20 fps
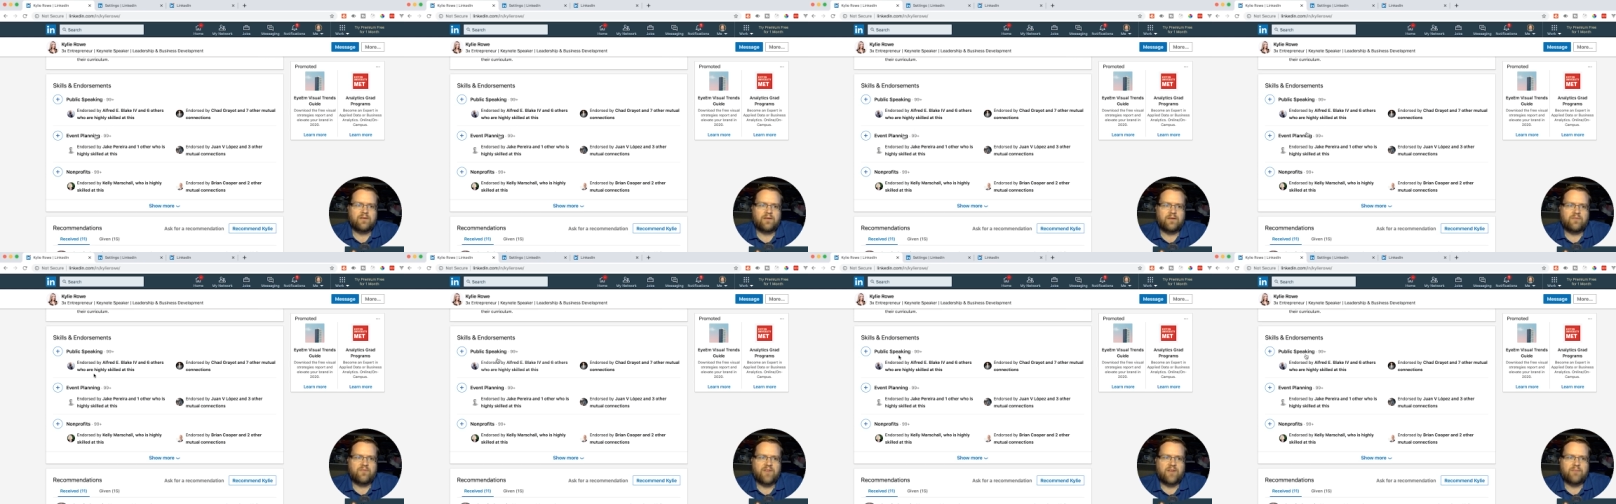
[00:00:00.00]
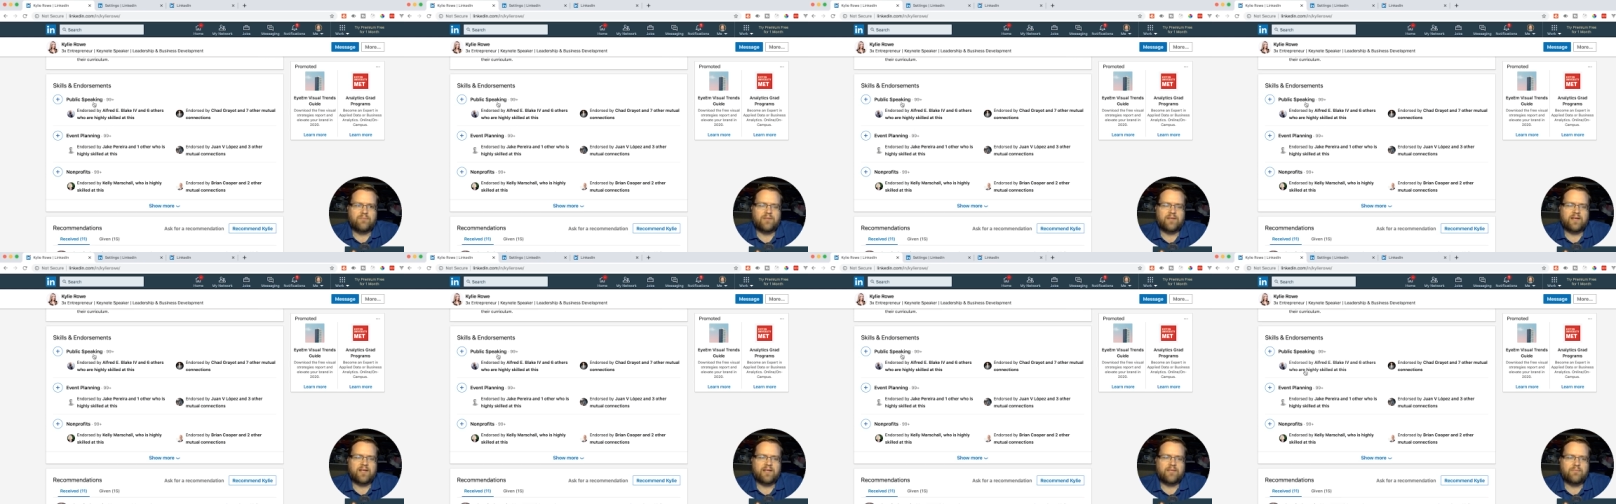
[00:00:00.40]
event
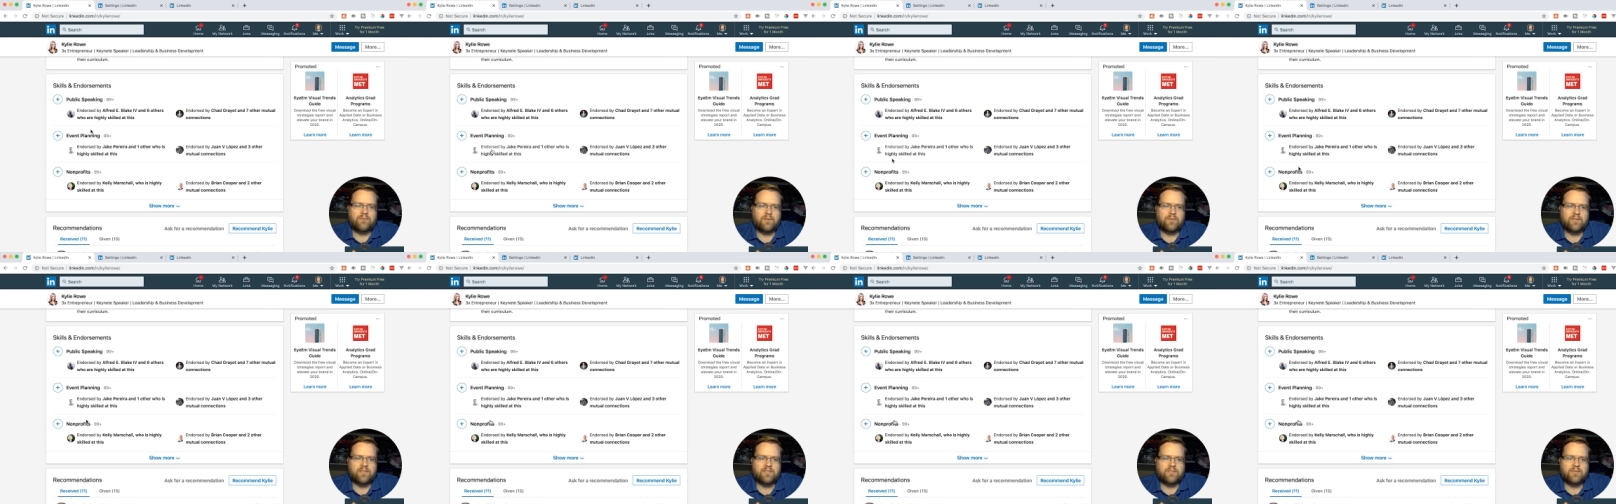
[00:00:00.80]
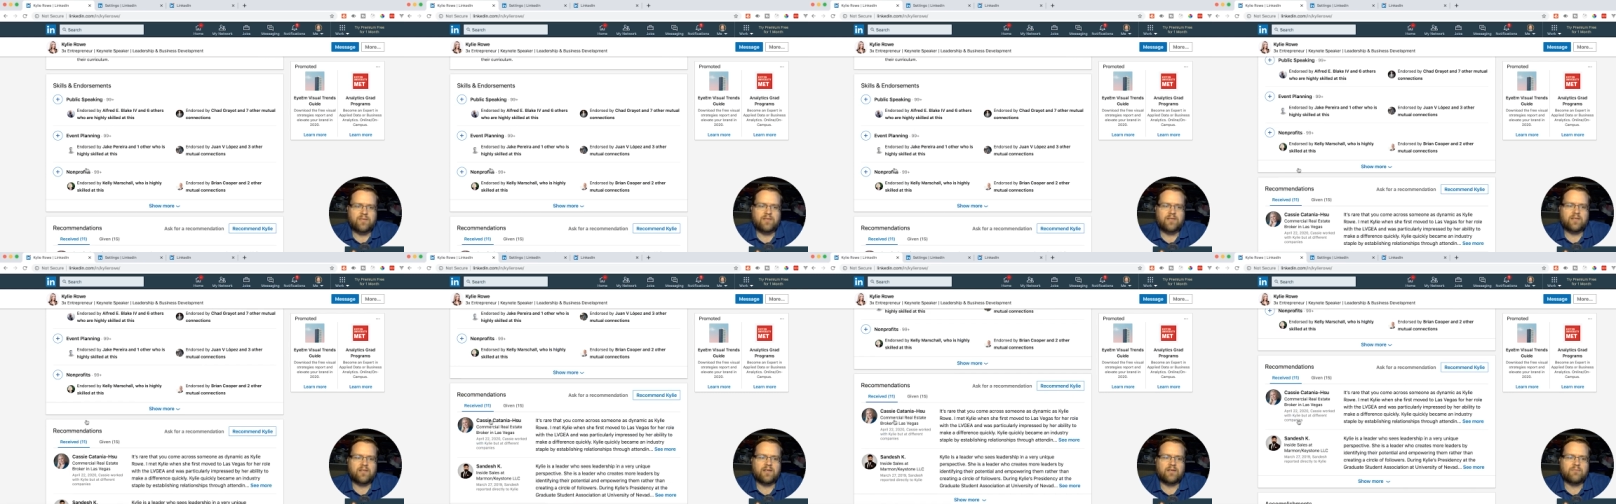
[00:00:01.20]
planning, public
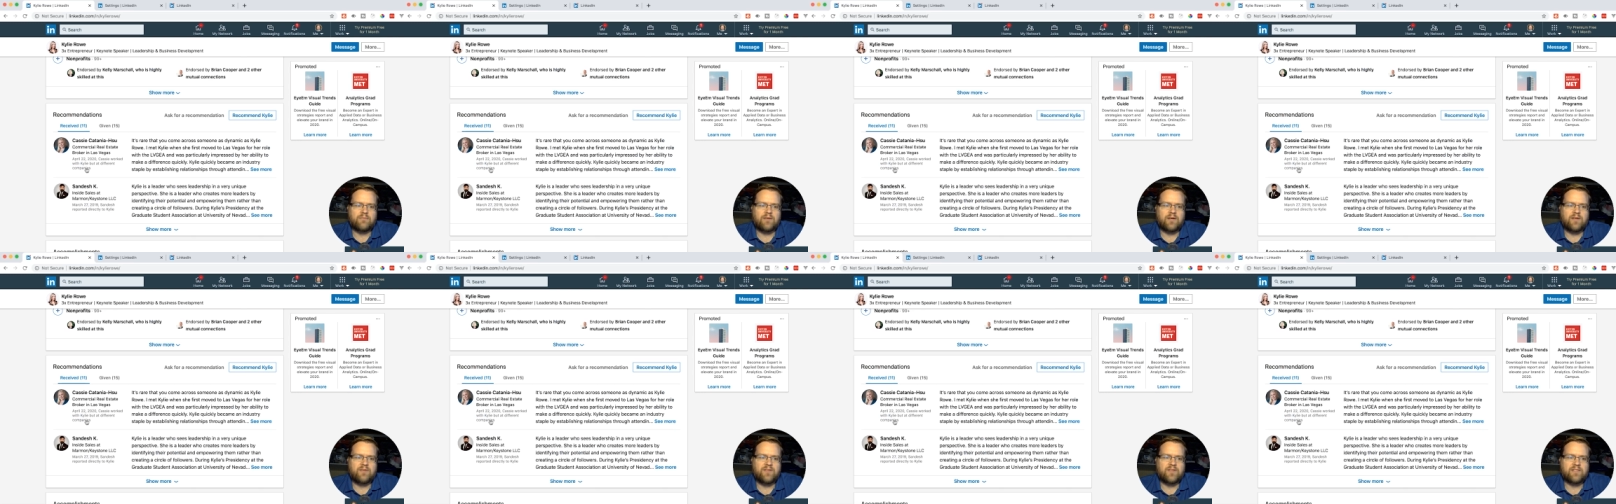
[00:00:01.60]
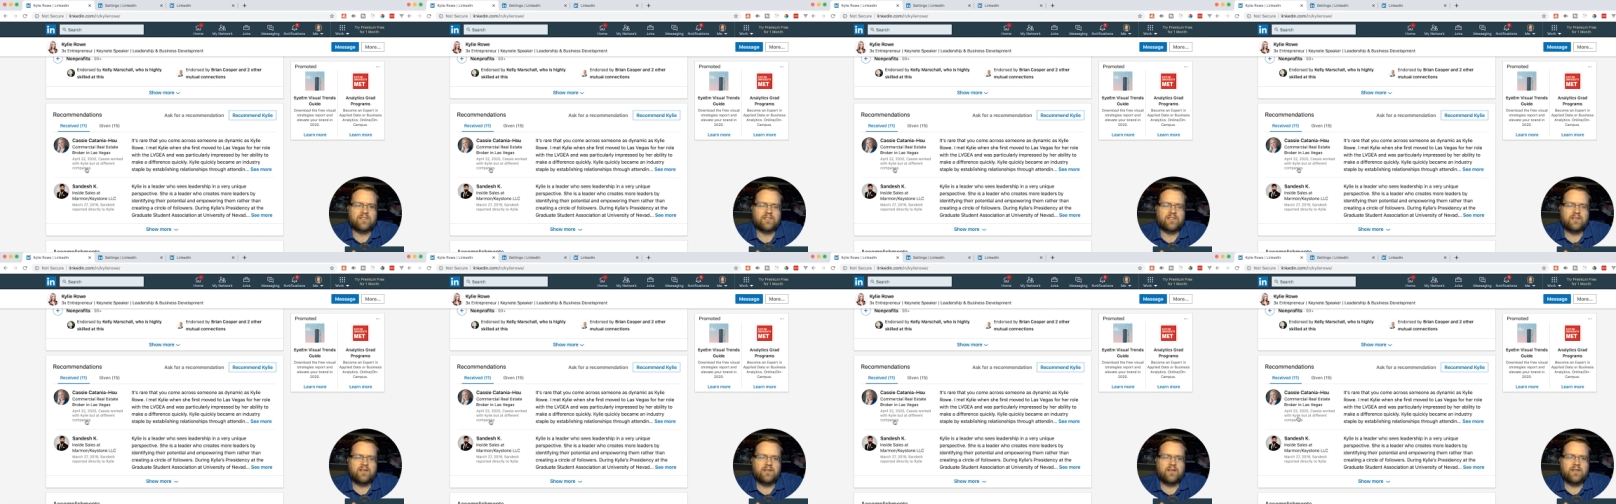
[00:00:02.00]
speaking, nonprofits.